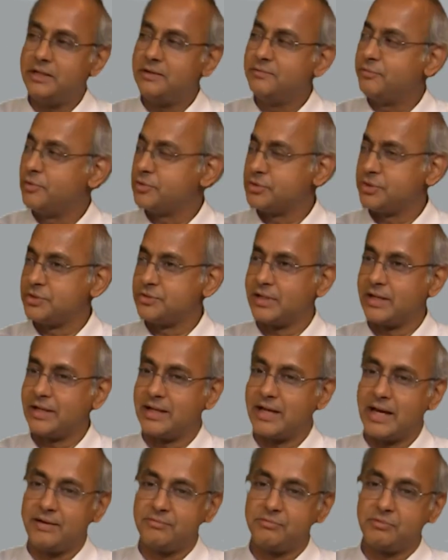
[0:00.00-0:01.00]
Infosys
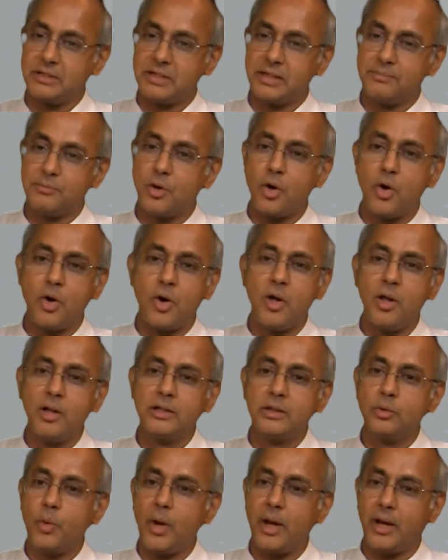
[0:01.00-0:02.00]
have to come
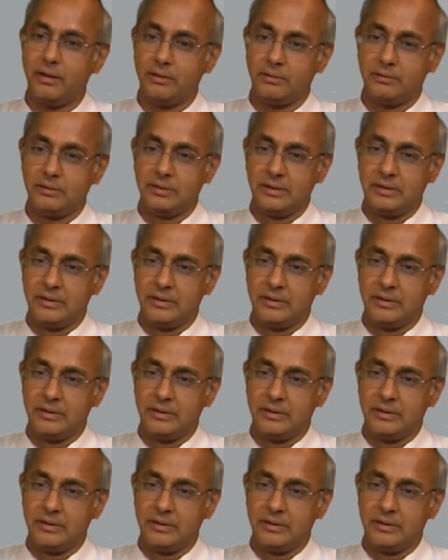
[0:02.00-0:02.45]
all the way